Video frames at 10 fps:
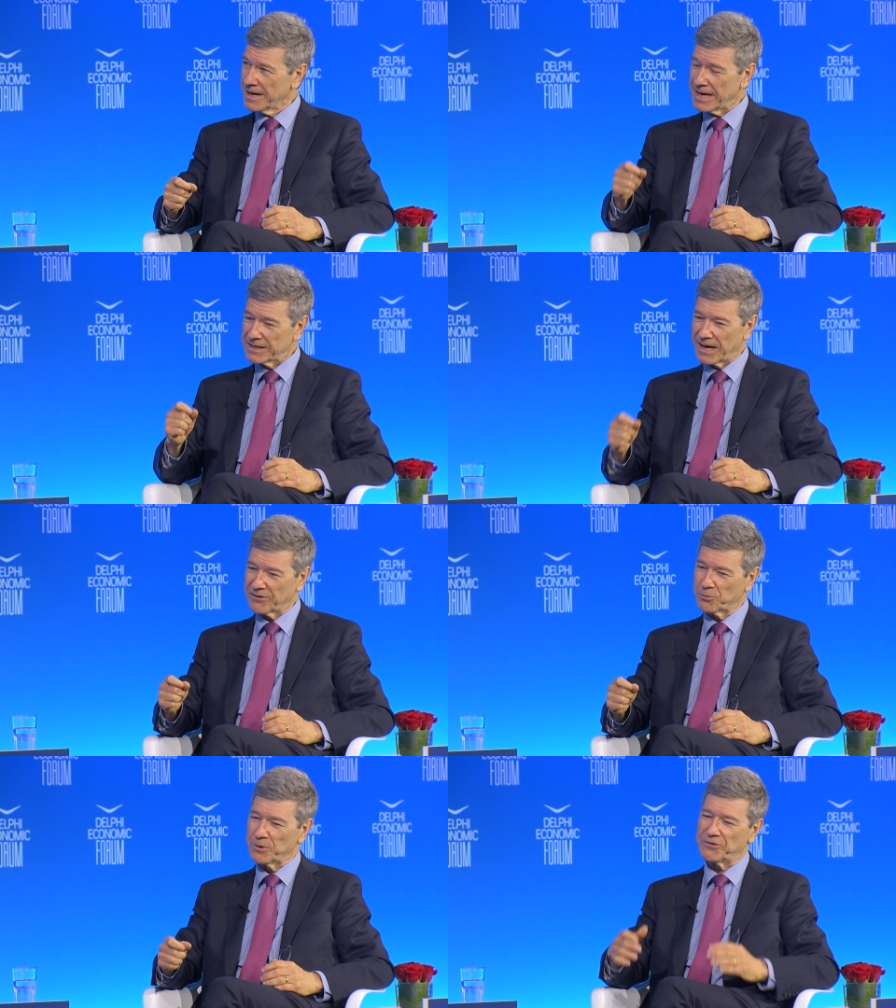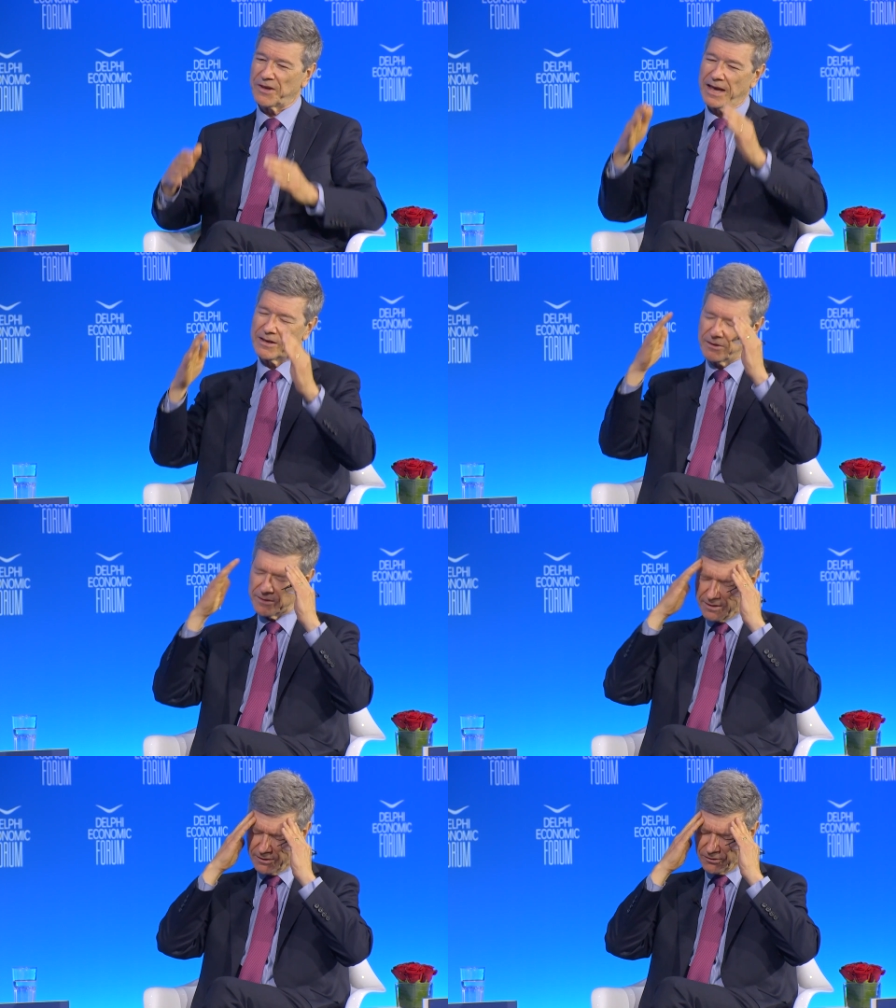unless we say,
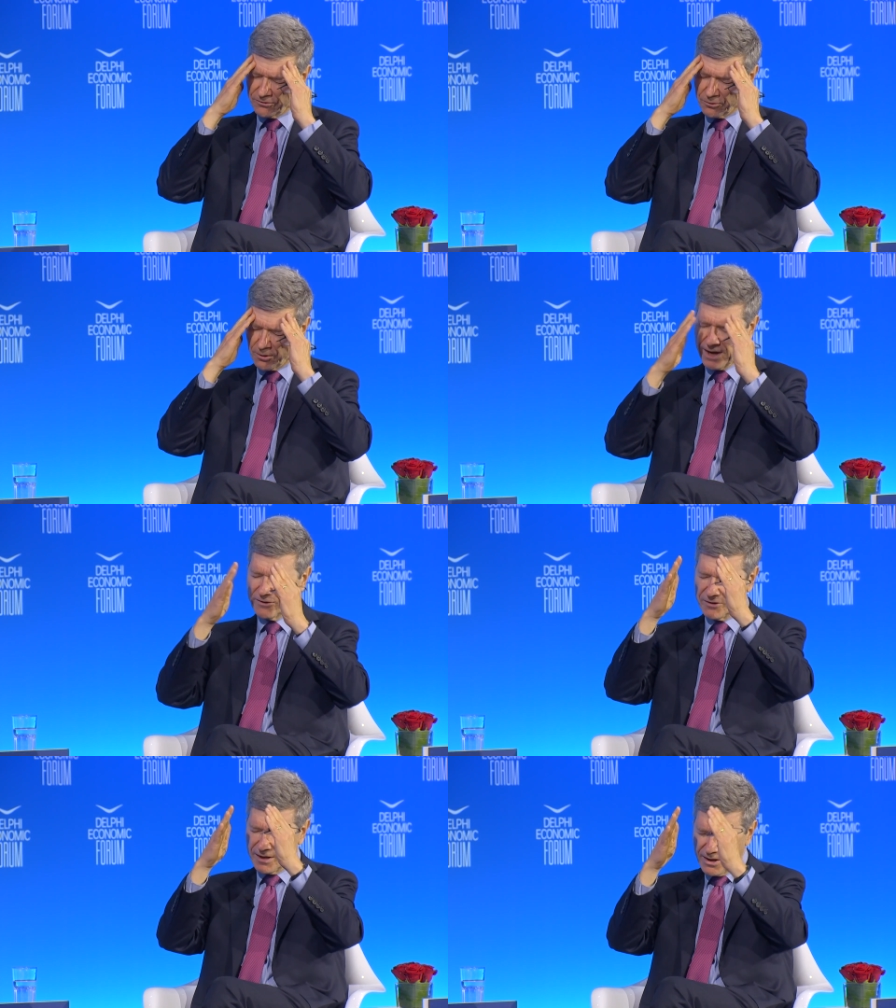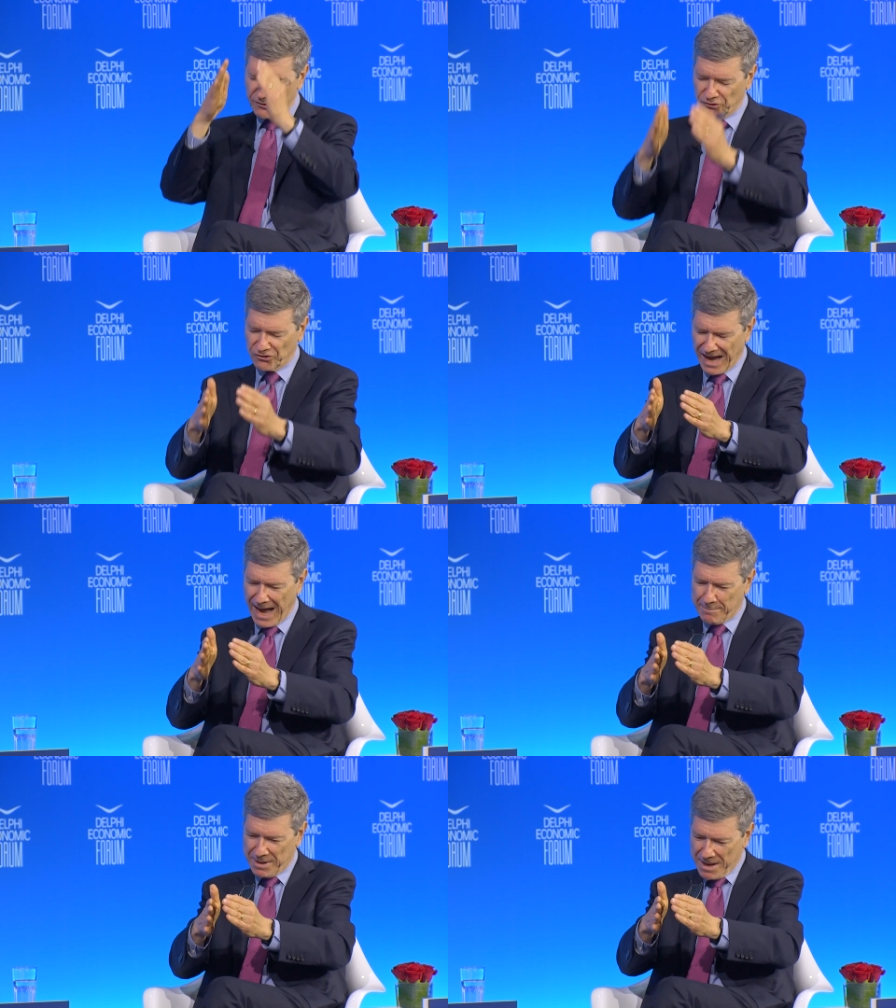this is crazy,
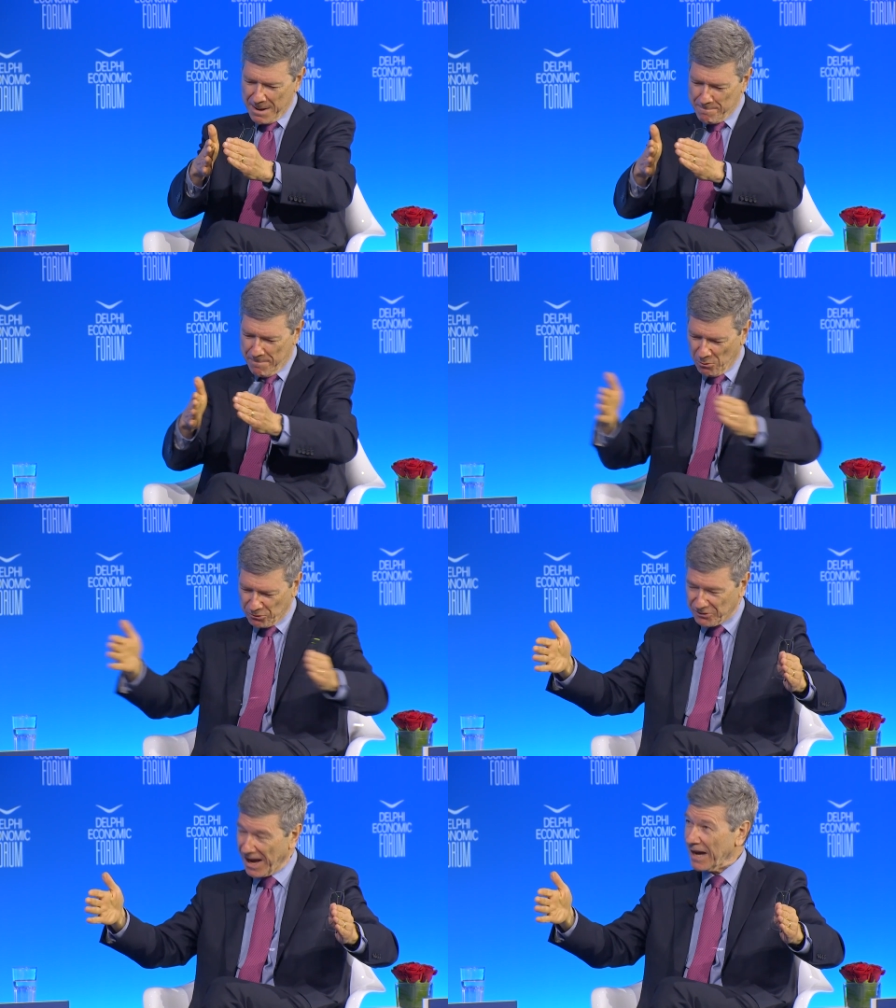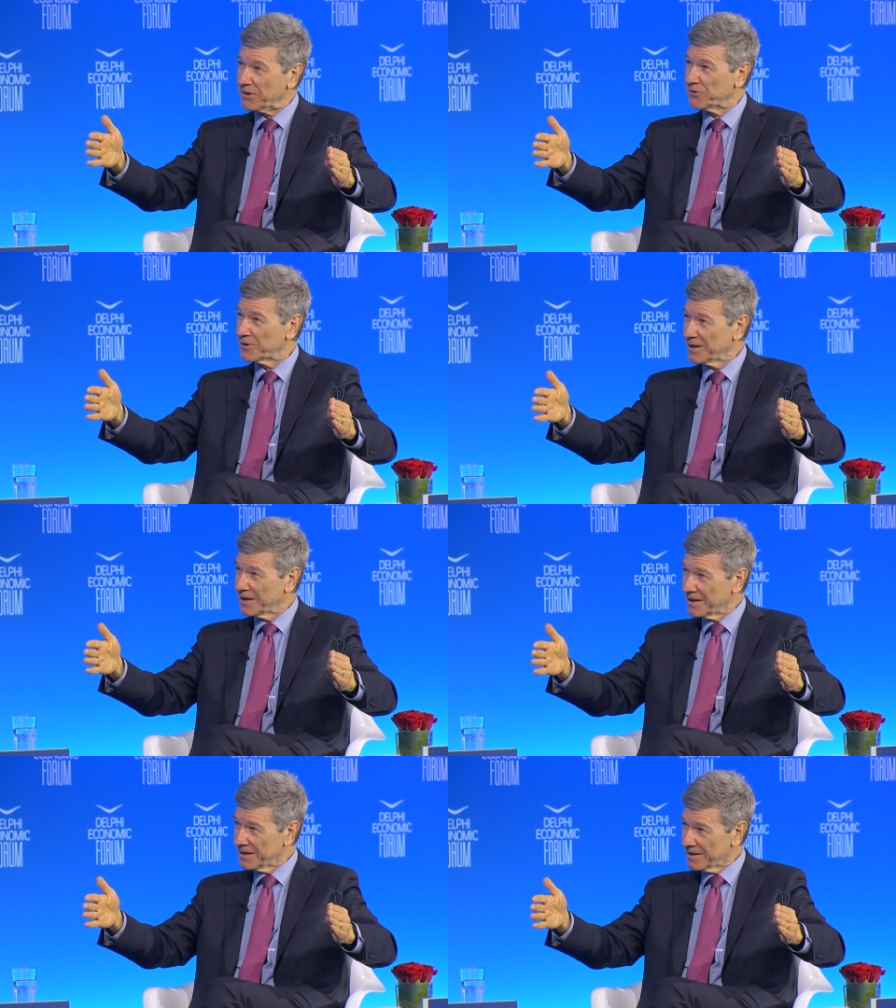stop, both sides,
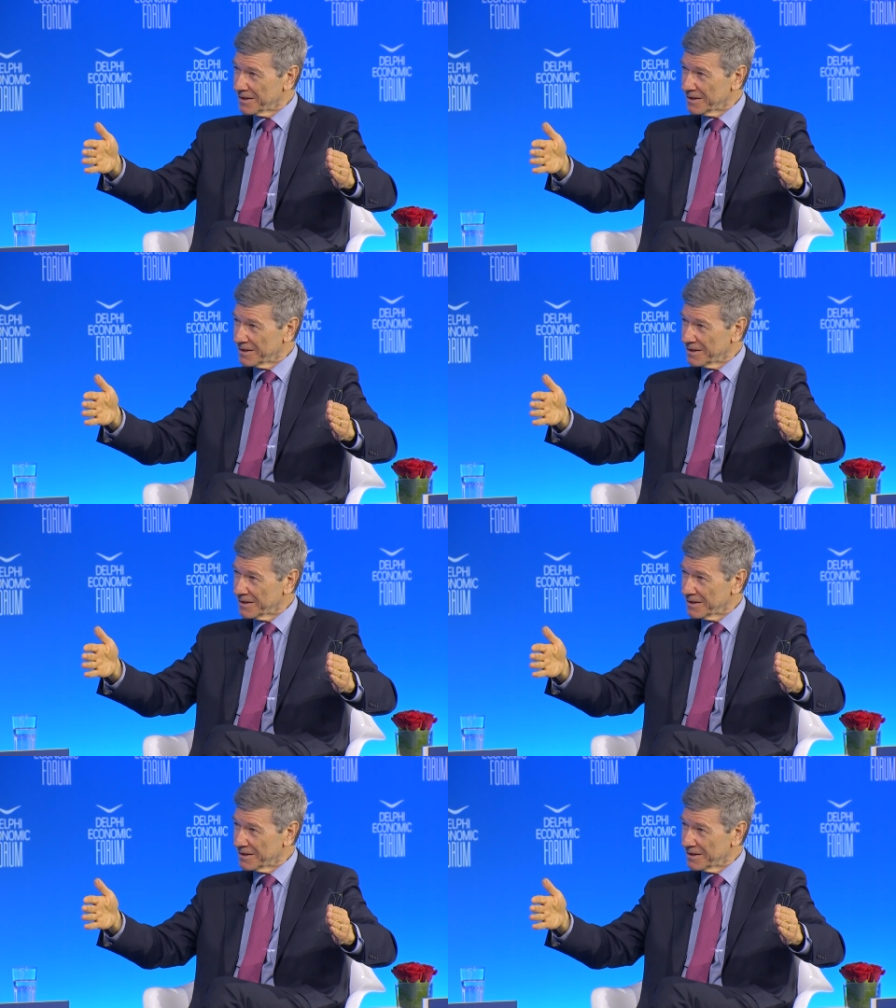mm -hmm.